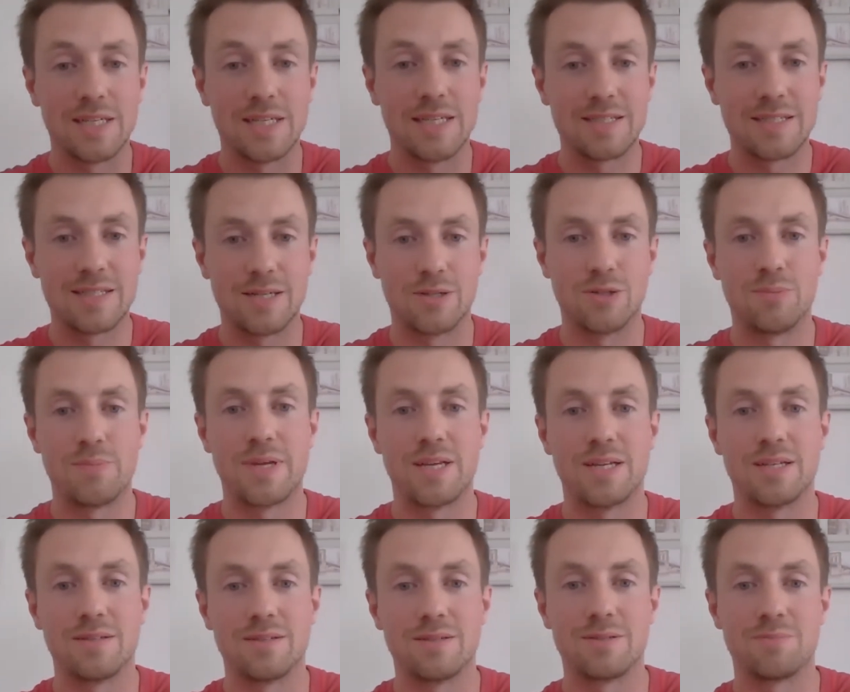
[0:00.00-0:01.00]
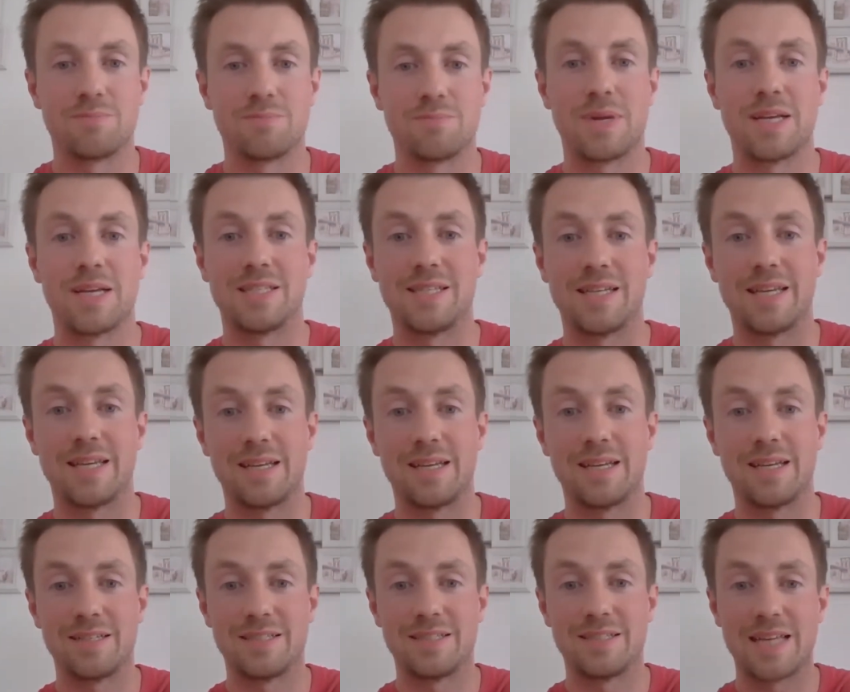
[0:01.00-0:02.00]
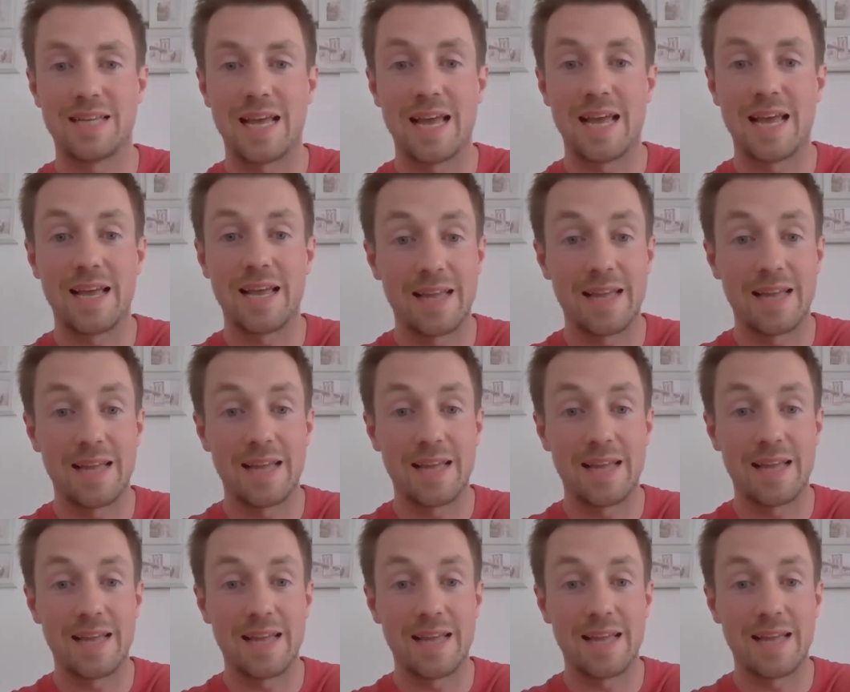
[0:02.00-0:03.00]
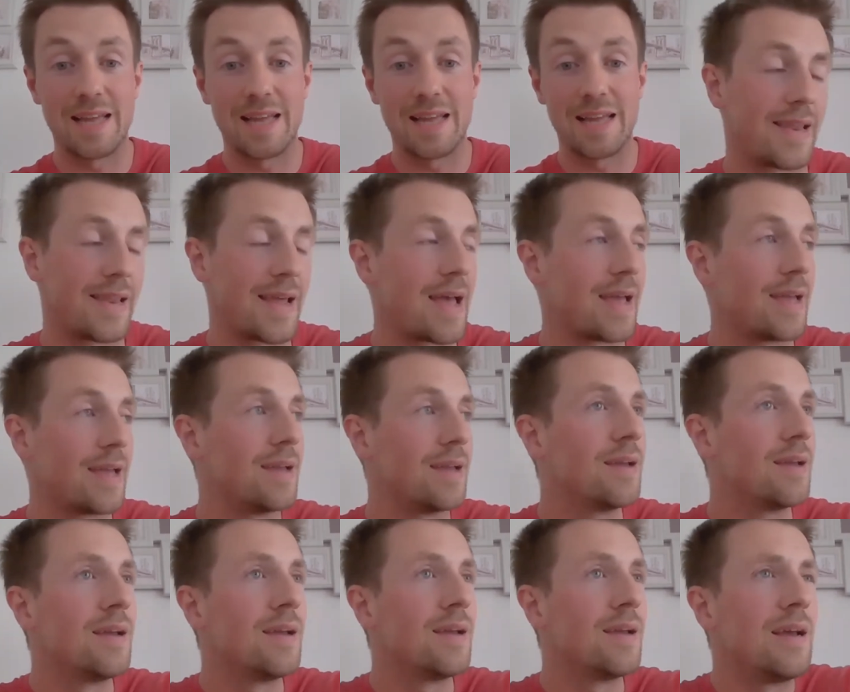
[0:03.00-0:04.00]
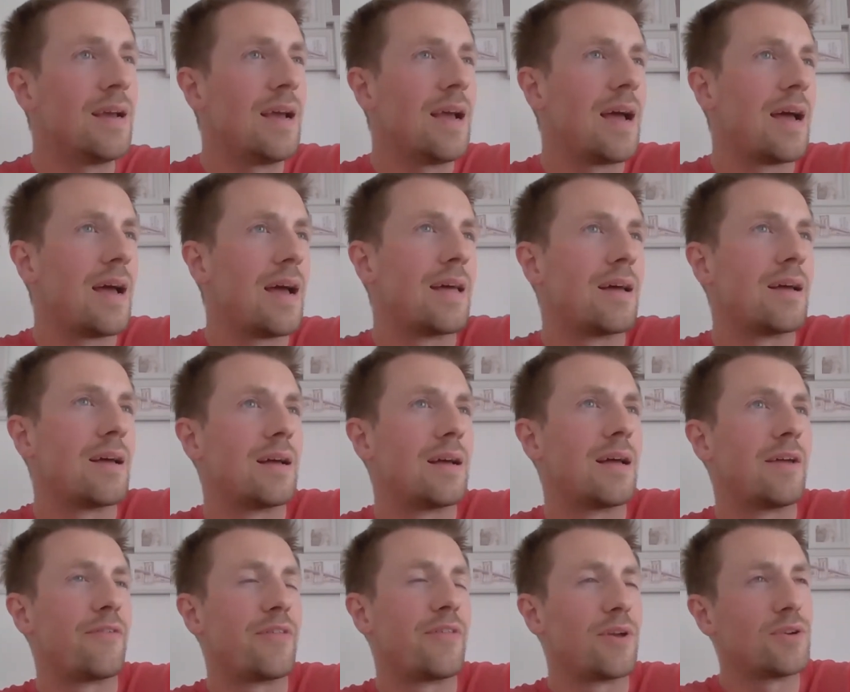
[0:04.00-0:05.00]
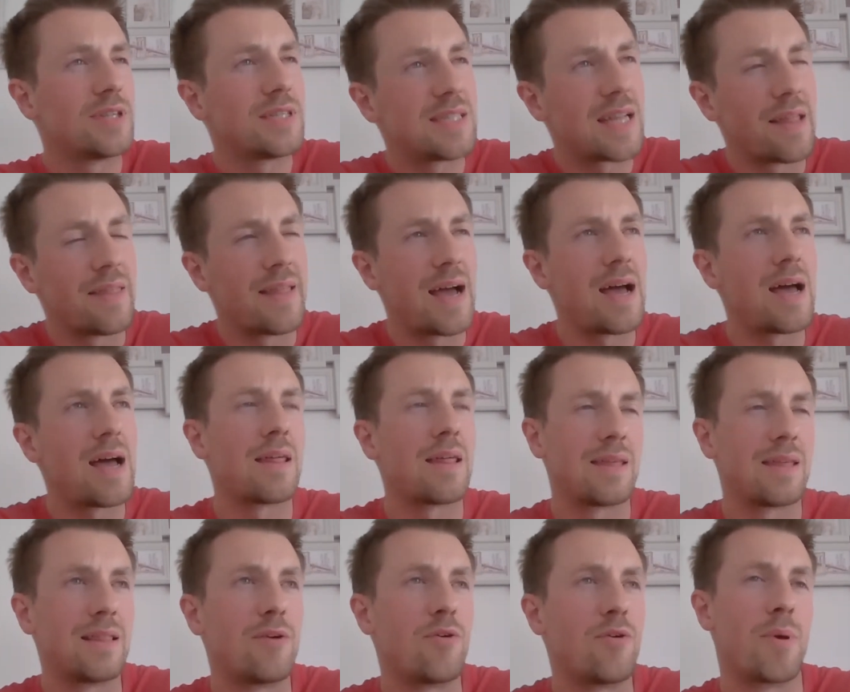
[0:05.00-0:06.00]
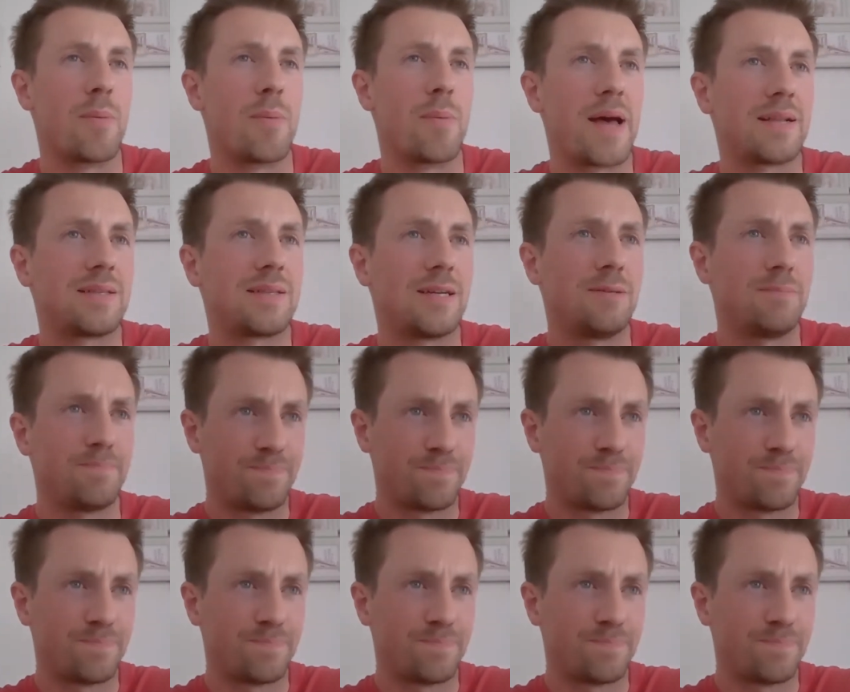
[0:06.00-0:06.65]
It's still being basically taken out of your budget for the day. If they understand that, I think they're a bit better.